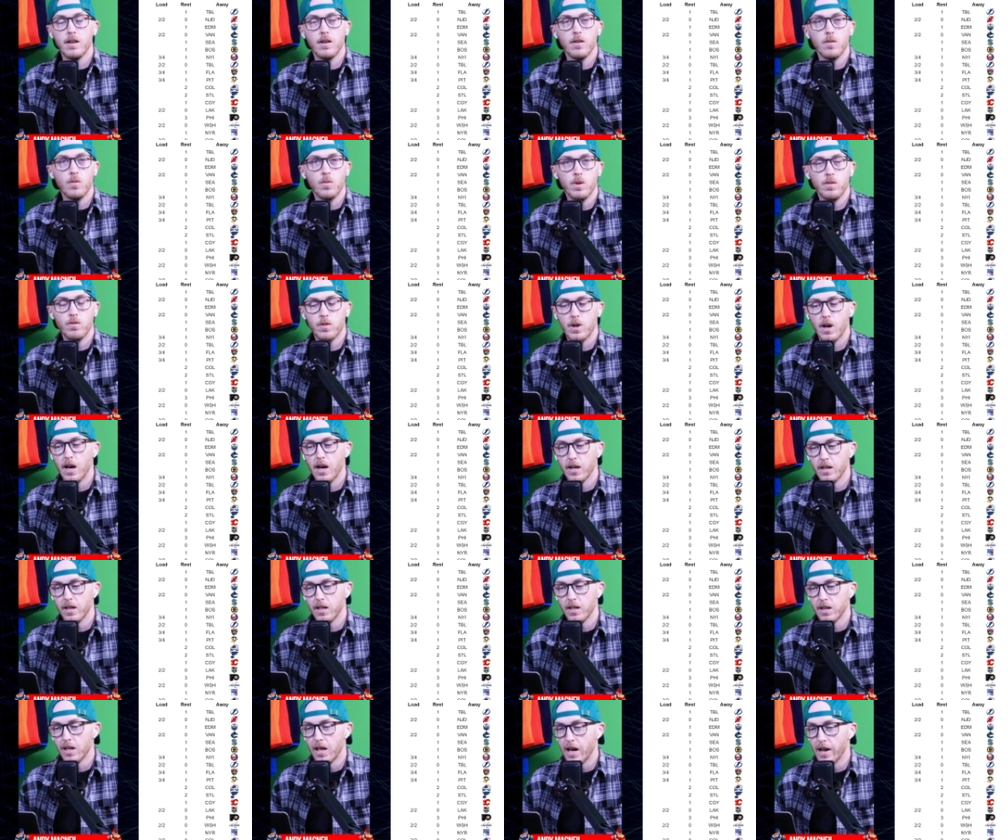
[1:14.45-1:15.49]
We've got a
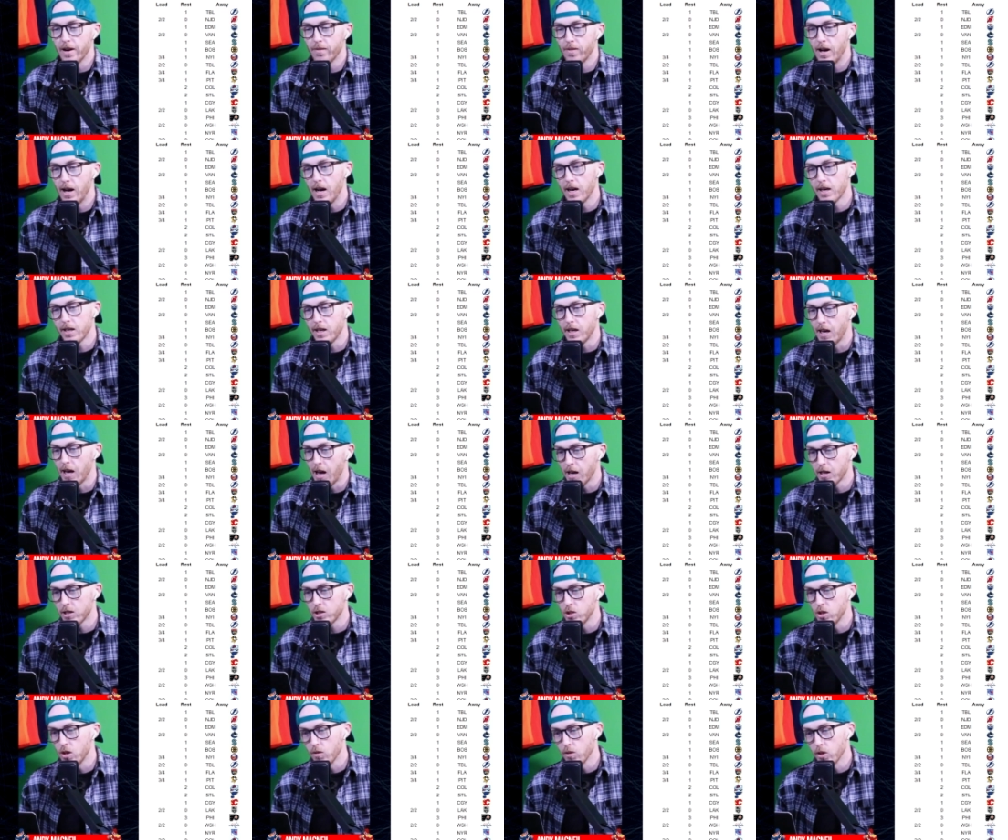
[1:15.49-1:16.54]
lot of hockey
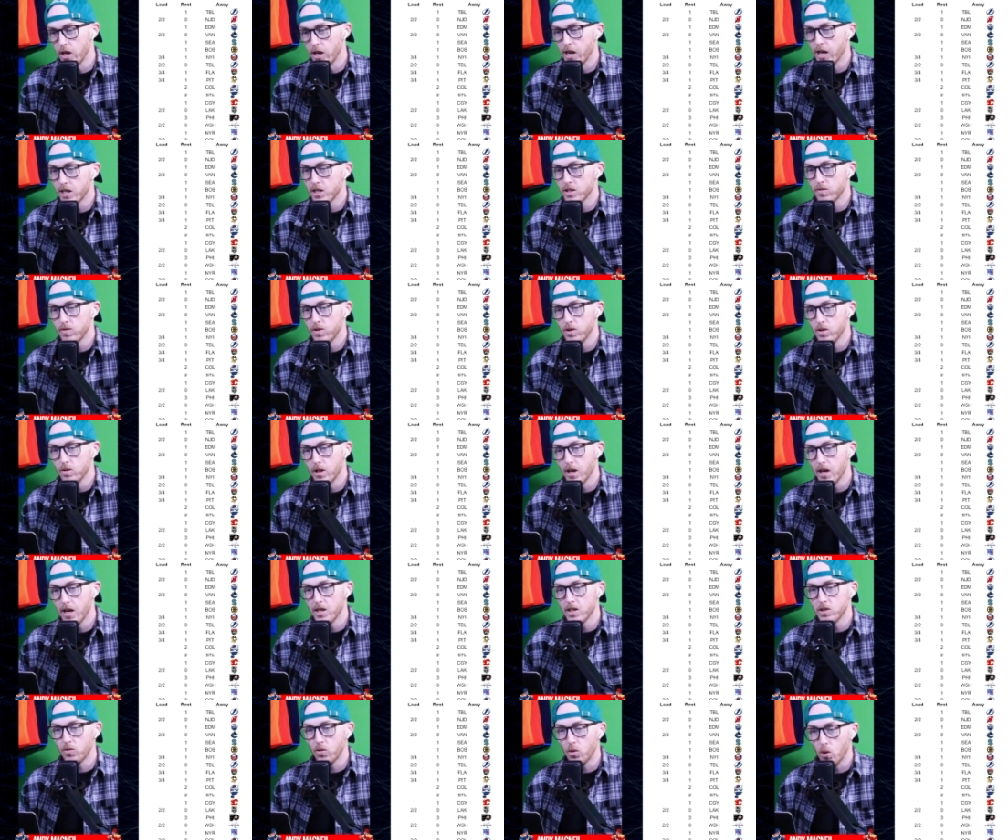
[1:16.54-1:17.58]
action over the next few
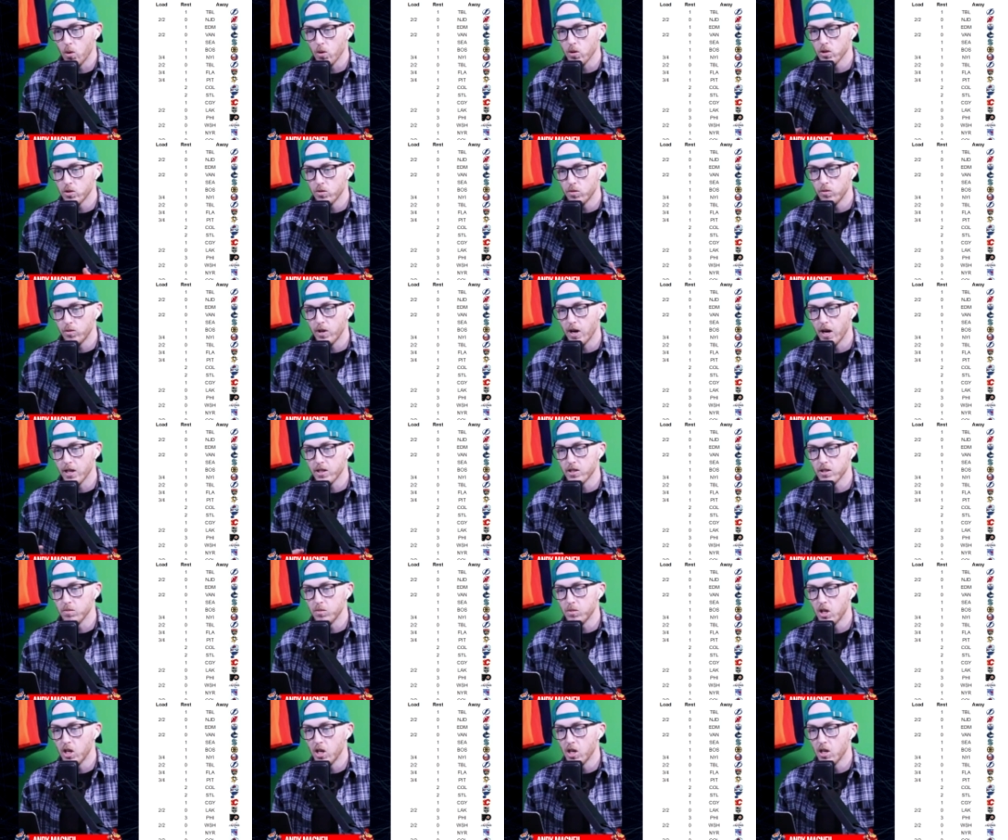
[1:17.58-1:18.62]
days. Of course, we've got some
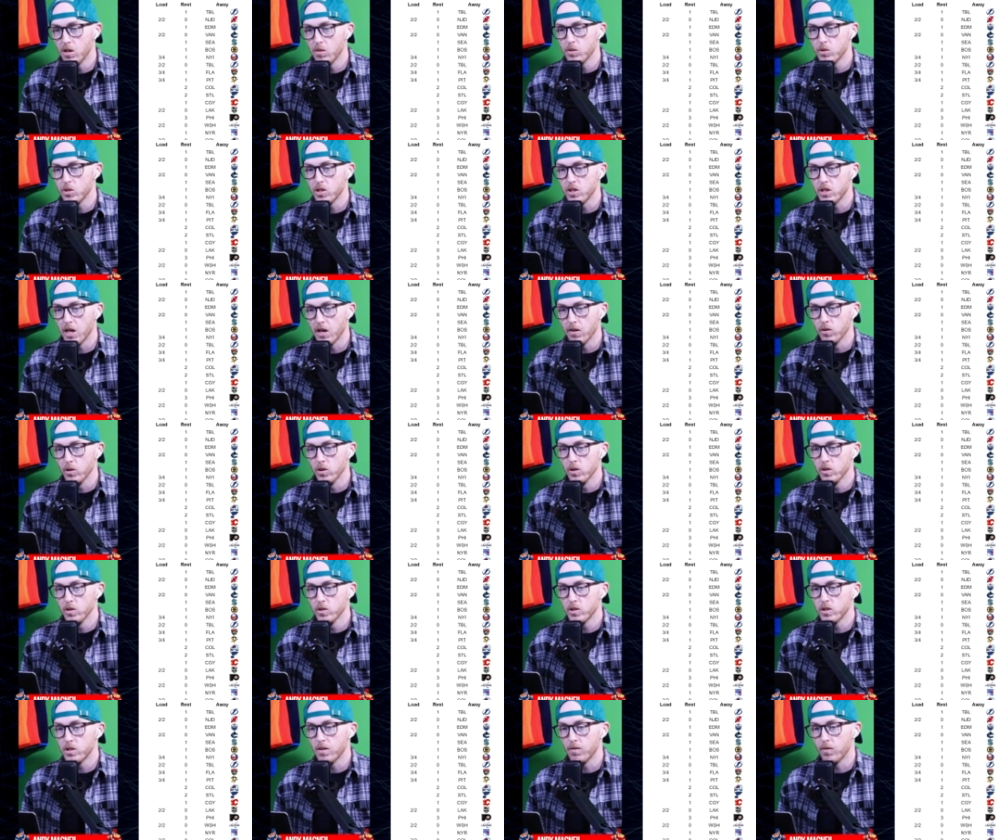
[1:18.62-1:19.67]
teams, the
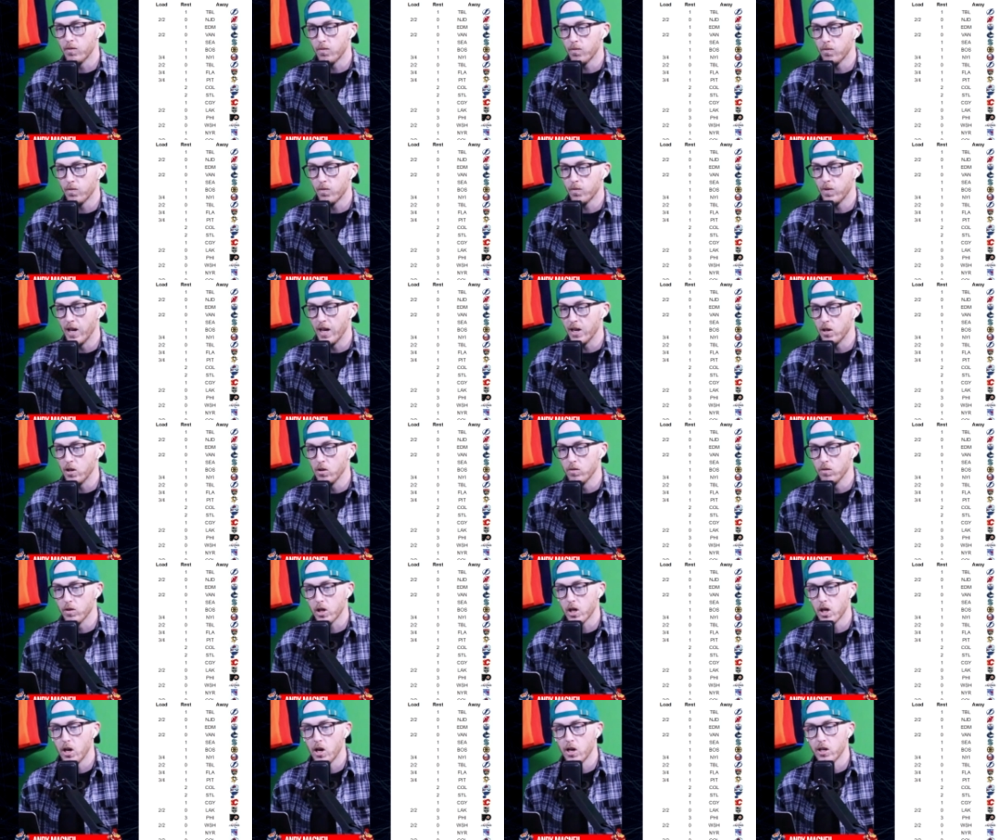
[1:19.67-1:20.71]
Devils, the Vancouver
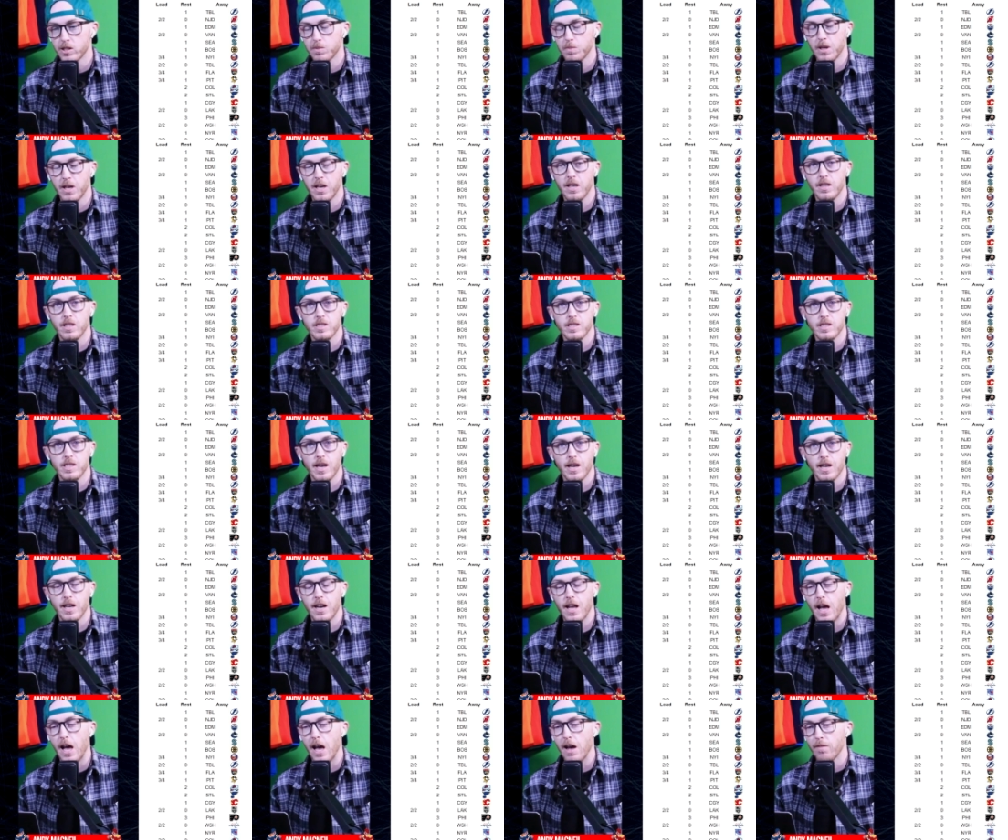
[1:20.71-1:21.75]
Canucks playing the
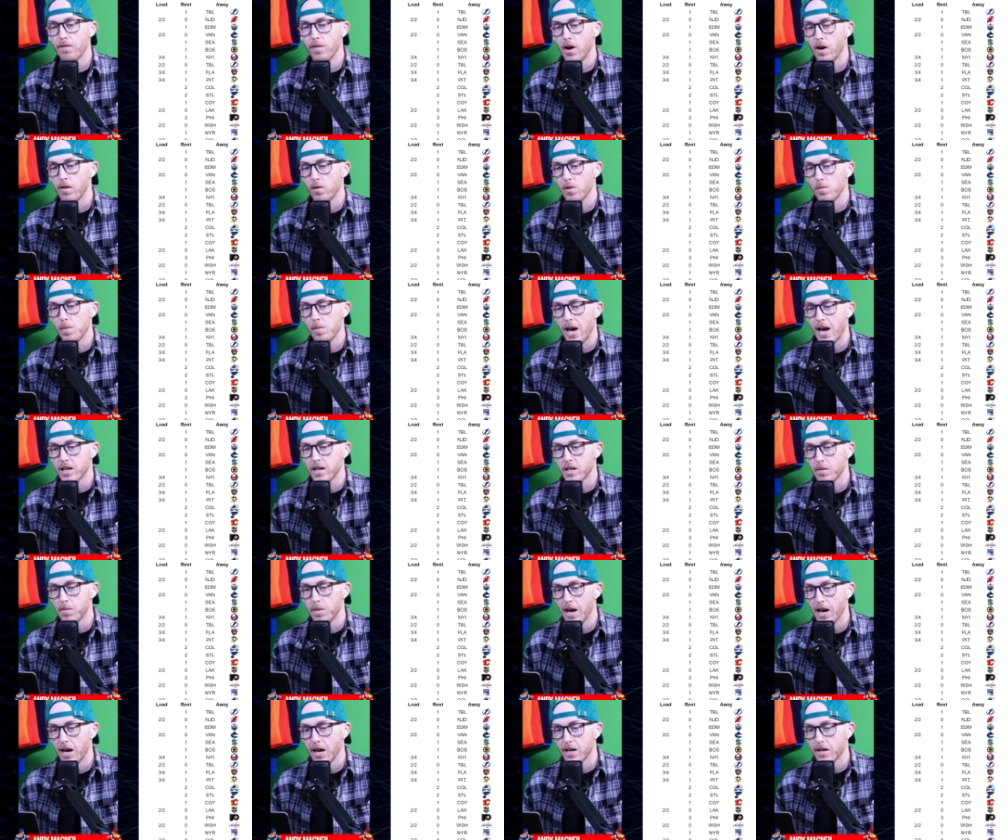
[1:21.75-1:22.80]
second half of a
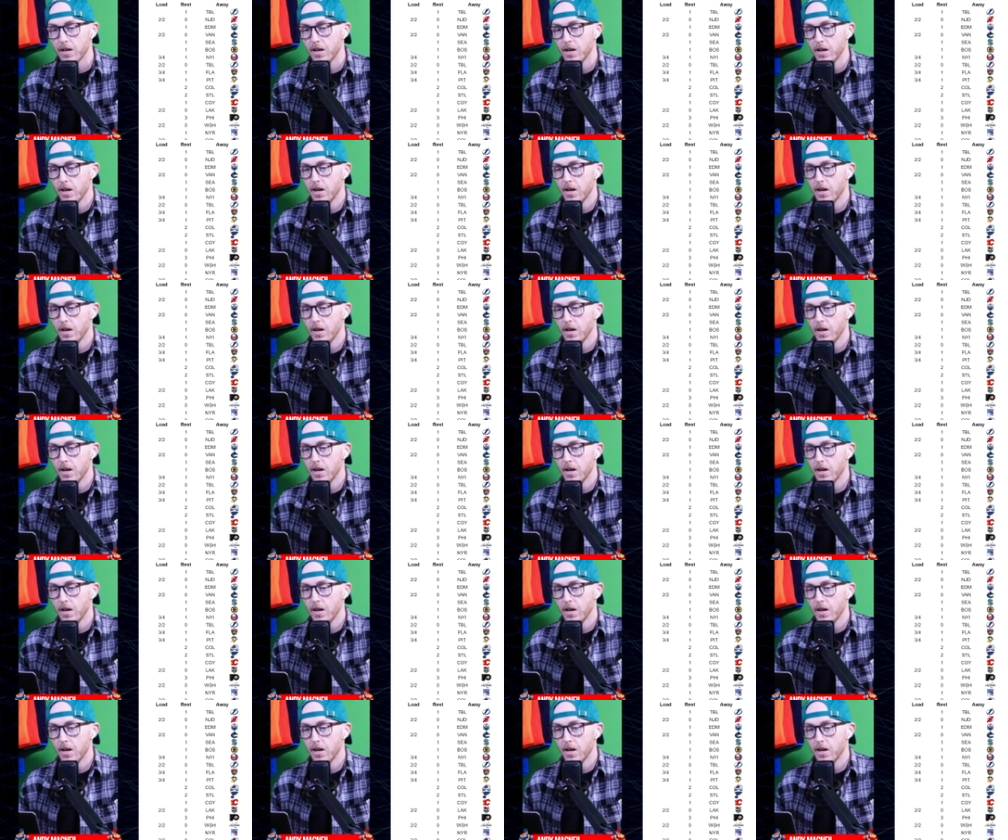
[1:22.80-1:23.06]
back-to-back.